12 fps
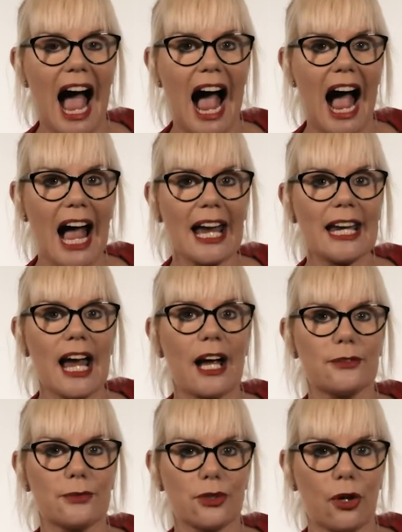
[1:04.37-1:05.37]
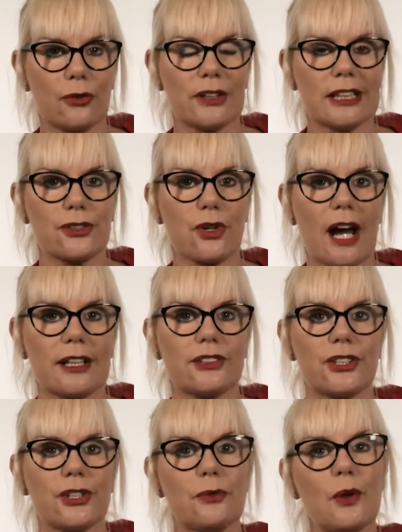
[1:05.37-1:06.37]
I am currently trying
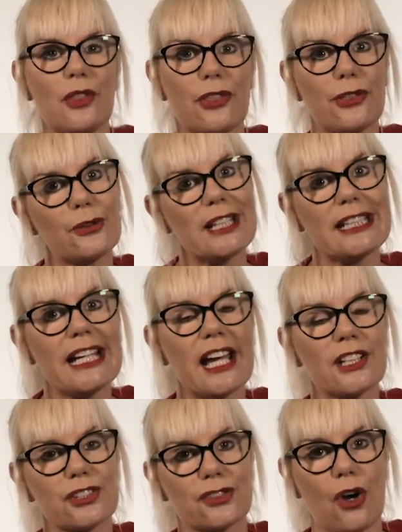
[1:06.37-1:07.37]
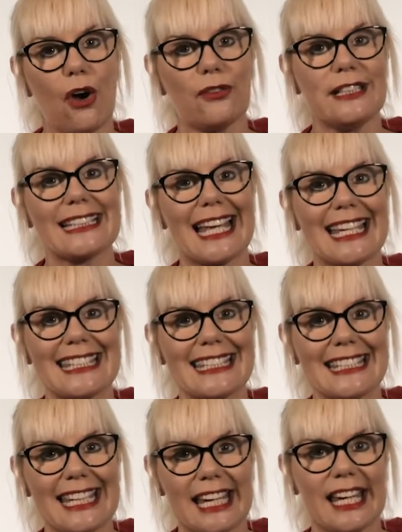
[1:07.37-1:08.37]
to do three stories a
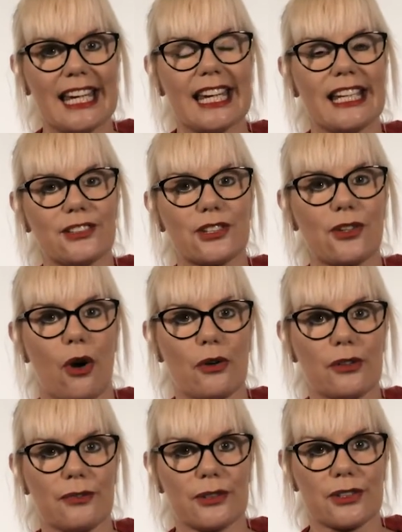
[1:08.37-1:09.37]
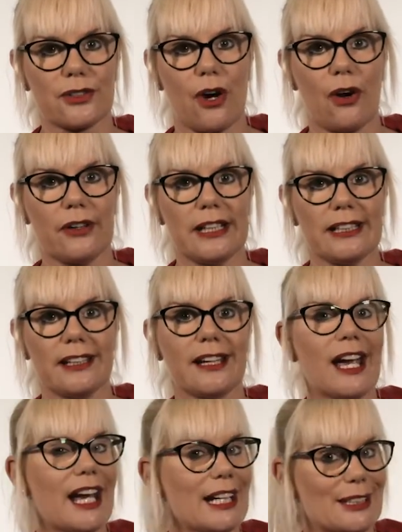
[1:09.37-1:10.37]
day in Story for Story.
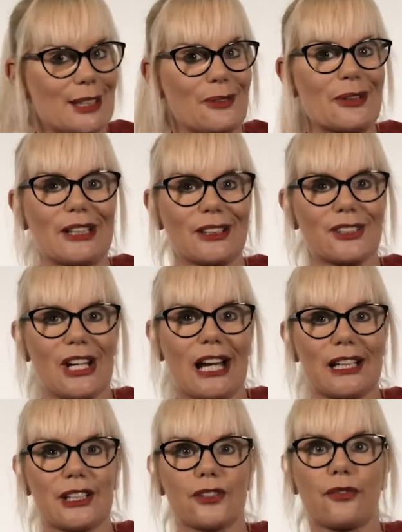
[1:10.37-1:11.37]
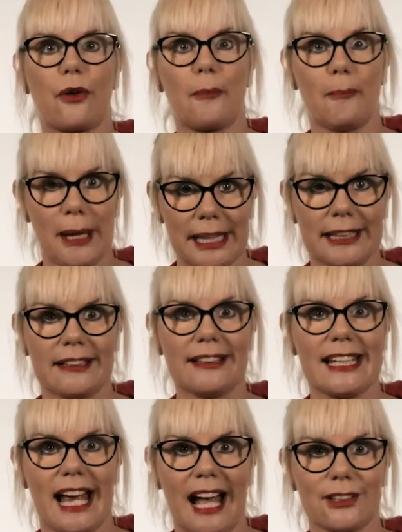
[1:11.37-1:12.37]
It's a real challenge for me,
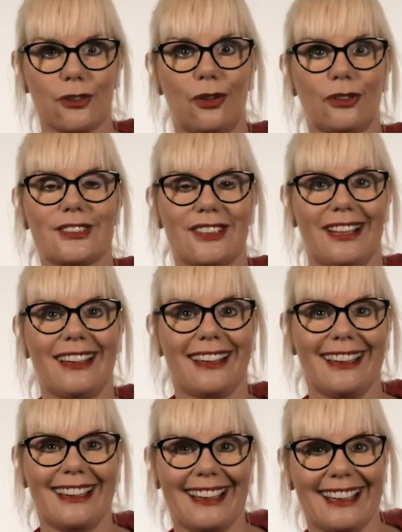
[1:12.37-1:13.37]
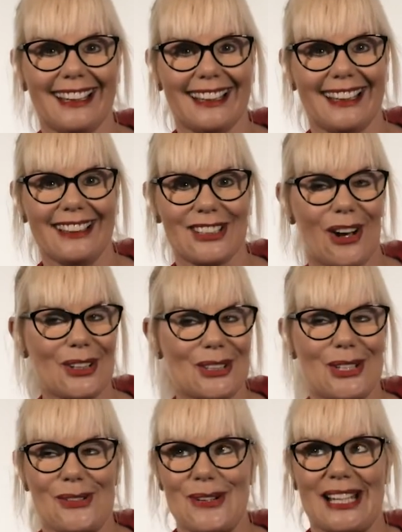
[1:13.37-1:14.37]
the adult, not
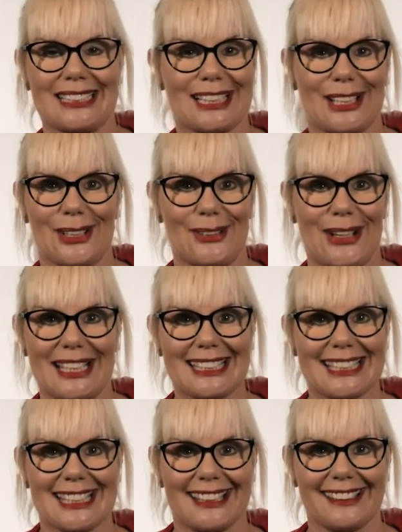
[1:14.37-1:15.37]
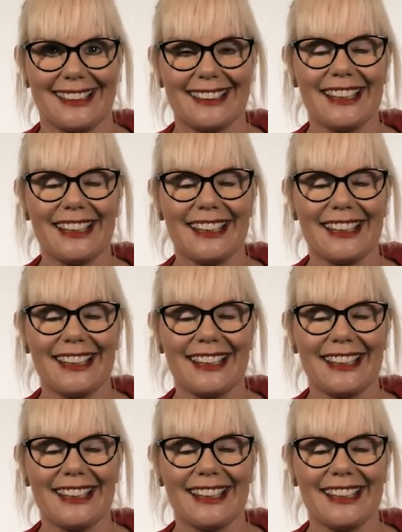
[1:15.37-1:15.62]
to ask a question.